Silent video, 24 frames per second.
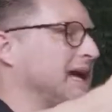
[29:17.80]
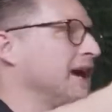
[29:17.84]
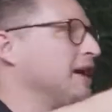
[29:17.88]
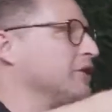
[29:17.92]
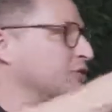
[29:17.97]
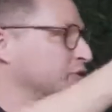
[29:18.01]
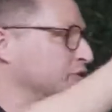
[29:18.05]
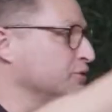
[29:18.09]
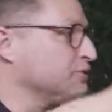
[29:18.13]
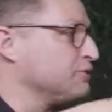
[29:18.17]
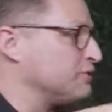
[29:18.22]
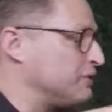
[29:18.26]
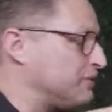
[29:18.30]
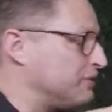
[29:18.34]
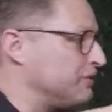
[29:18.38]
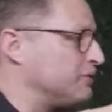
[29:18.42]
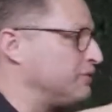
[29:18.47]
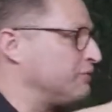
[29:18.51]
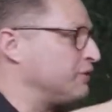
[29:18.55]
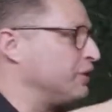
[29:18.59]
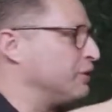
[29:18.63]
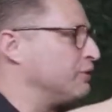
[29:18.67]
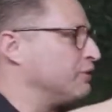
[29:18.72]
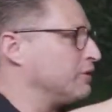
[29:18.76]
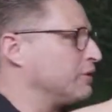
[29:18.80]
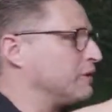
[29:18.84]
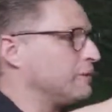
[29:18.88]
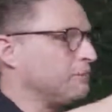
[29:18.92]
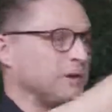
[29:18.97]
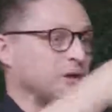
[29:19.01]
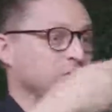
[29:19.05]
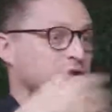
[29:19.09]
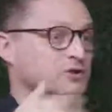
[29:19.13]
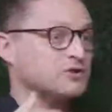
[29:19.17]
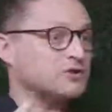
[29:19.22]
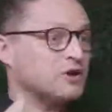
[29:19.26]
are twofold,
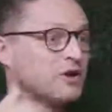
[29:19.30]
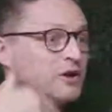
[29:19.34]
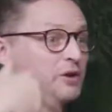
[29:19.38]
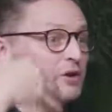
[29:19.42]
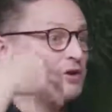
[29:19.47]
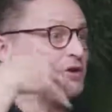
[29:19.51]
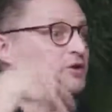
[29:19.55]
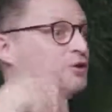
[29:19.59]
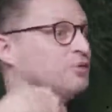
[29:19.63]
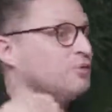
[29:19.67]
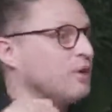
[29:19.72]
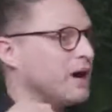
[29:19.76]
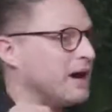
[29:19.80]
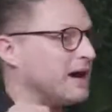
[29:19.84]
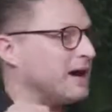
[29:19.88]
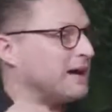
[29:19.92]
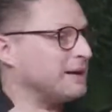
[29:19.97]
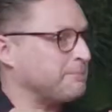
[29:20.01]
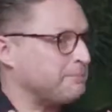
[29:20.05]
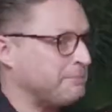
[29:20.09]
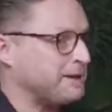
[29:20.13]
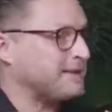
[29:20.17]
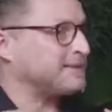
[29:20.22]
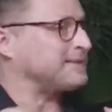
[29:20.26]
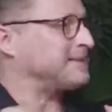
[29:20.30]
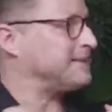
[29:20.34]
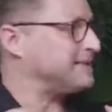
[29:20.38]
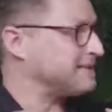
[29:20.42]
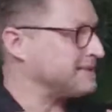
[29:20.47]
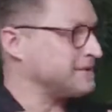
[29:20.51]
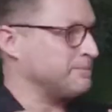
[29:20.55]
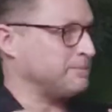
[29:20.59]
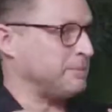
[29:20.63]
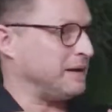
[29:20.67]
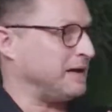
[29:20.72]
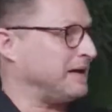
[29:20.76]
because you are
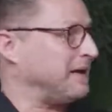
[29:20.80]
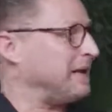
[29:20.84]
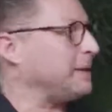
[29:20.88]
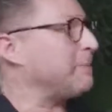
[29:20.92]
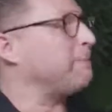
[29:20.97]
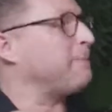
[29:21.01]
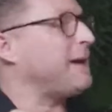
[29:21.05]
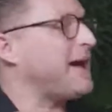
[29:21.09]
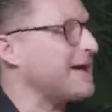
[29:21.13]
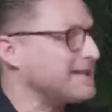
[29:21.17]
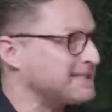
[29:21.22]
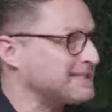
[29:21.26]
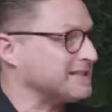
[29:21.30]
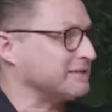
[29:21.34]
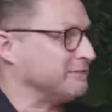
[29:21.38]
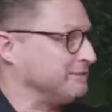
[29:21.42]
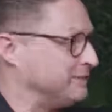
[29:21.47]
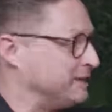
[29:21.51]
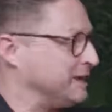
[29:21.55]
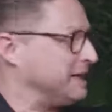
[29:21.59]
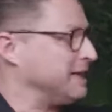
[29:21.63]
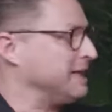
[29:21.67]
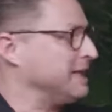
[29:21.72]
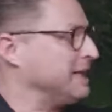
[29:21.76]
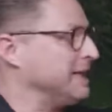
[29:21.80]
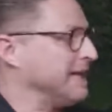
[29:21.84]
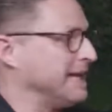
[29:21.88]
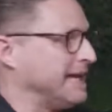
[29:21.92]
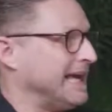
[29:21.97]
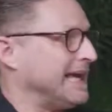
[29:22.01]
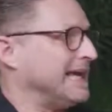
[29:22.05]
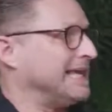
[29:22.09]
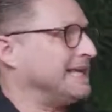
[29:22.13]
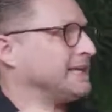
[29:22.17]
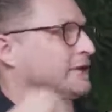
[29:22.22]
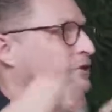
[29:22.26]
participating passively
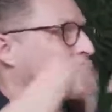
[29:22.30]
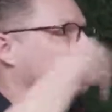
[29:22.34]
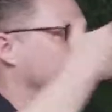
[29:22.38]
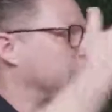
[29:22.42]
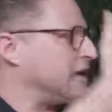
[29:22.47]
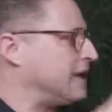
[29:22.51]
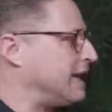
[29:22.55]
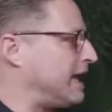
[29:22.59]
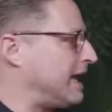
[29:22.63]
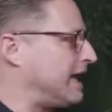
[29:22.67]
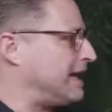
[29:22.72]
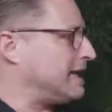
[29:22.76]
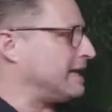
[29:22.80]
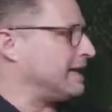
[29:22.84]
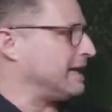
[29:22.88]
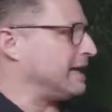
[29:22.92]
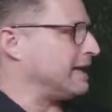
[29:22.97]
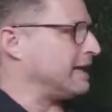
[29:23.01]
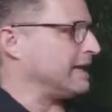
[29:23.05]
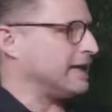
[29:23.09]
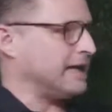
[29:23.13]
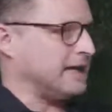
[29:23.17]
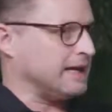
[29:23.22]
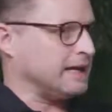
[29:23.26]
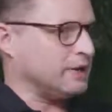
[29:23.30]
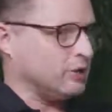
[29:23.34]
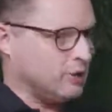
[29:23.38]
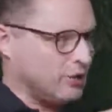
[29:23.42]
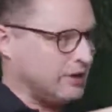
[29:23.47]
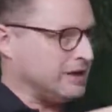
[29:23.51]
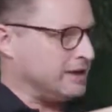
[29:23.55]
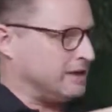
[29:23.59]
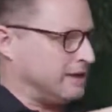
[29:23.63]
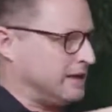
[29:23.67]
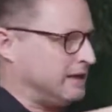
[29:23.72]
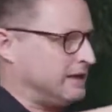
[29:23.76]
in creating it,
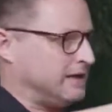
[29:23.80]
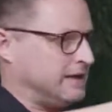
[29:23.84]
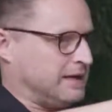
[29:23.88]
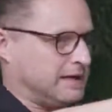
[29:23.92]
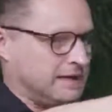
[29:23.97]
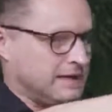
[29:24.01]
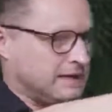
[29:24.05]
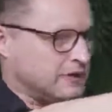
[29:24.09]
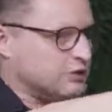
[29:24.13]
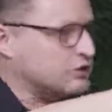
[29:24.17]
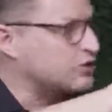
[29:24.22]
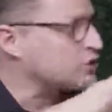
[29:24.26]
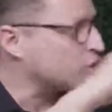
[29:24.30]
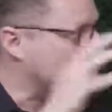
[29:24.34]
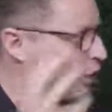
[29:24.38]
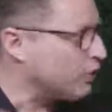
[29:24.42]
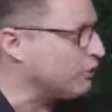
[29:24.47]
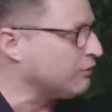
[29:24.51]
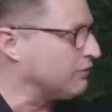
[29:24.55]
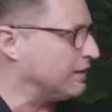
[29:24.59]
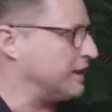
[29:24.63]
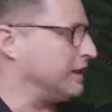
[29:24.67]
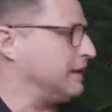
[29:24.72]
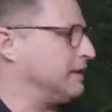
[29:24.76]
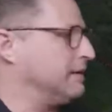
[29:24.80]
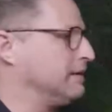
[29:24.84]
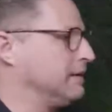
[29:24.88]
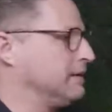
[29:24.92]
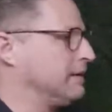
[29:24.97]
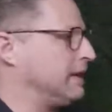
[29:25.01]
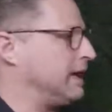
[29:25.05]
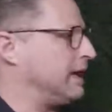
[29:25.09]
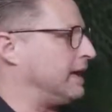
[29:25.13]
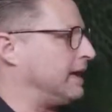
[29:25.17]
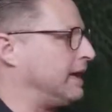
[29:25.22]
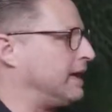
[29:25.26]
or in solving
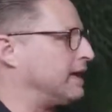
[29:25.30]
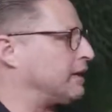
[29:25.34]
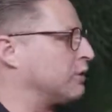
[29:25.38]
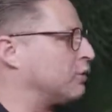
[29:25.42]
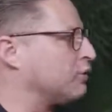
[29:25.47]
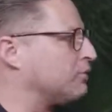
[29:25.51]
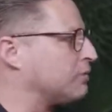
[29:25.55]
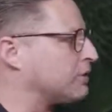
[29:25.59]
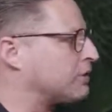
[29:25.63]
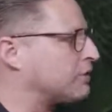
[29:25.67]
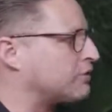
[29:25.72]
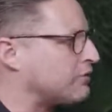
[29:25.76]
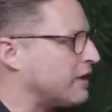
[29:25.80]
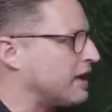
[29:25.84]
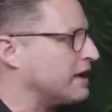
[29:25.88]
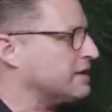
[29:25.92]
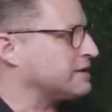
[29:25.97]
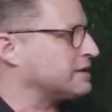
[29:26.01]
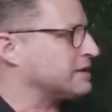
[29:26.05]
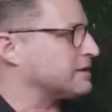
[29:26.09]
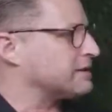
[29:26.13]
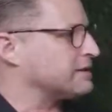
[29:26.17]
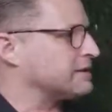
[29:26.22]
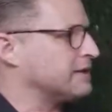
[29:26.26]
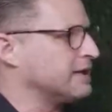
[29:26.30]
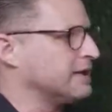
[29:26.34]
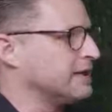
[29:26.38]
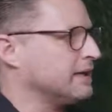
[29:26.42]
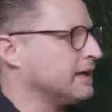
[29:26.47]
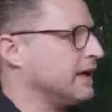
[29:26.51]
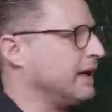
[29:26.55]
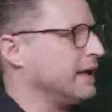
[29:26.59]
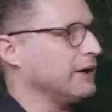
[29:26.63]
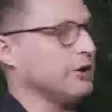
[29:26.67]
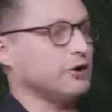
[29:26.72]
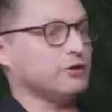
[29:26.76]
a global crisis.
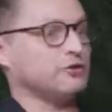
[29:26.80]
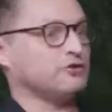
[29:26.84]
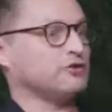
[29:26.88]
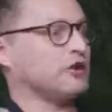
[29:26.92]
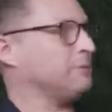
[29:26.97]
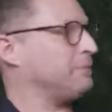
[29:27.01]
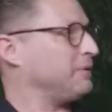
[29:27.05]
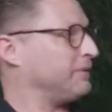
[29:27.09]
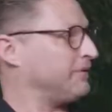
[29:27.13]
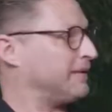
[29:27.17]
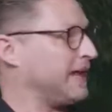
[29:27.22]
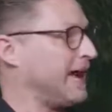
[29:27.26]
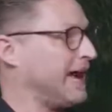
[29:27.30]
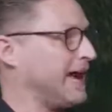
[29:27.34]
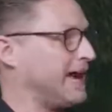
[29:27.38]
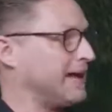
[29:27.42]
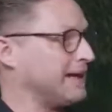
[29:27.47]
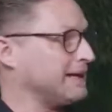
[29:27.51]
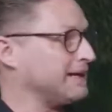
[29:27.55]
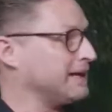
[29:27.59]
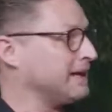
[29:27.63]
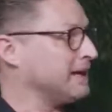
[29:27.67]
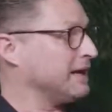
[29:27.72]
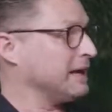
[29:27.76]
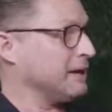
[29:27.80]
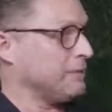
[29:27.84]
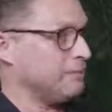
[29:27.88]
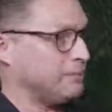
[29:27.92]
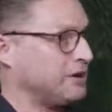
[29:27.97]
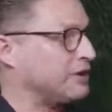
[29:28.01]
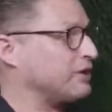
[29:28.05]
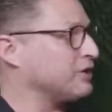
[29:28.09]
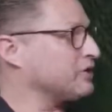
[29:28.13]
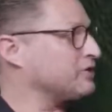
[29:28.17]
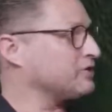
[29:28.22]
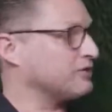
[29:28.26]
And on top of that,
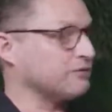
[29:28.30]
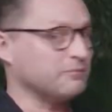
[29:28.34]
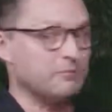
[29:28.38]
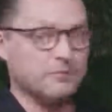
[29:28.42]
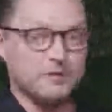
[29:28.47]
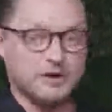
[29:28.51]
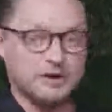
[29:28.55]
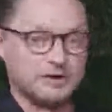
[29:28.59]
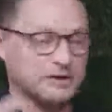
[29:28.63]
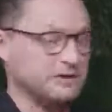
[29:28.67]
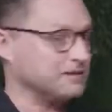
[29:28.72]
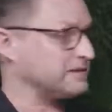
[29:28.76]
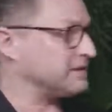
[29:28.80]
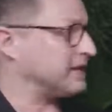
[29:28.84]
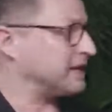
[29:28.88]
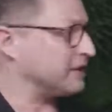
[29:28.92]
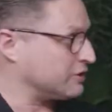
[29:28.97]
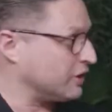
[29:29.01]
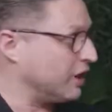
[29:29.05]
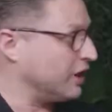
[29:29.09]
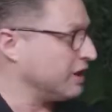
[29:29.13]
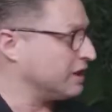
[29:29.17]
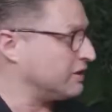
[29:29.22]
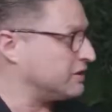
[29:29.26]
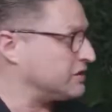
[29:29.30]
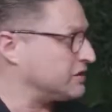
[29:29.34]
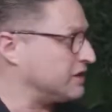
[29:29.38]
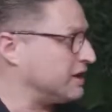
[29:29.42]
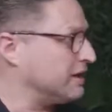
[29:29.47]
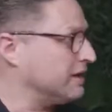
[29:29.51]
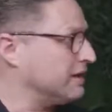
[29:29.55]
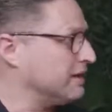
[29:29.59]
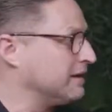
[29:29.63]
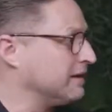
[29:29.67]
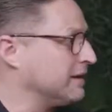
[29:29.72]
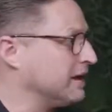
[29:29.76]
because of modern
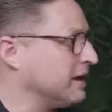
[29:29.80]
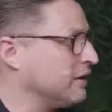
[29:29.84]
technology,